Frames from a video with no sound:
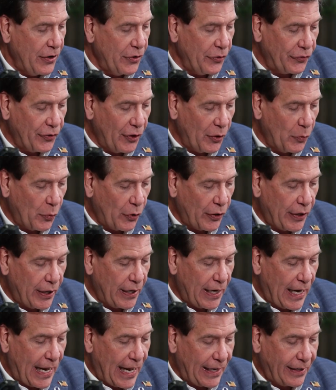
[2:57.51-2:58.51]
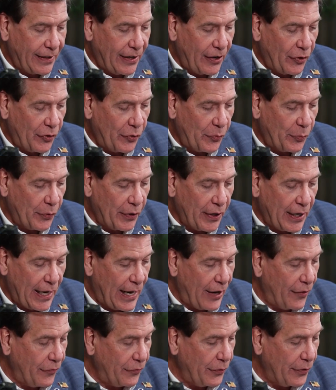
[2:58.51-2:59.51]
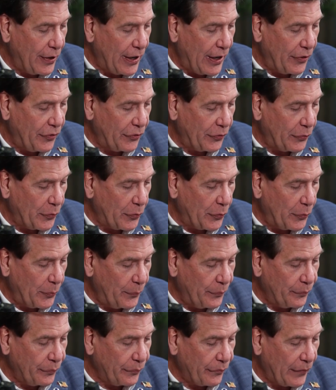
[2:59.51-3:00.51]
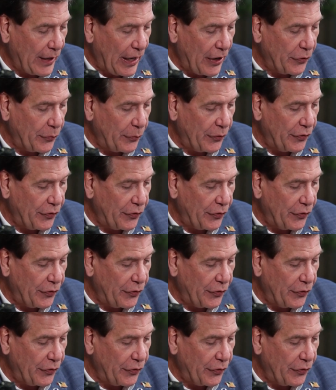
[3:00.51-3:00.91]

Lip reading: You started working at CareSpring after high school as a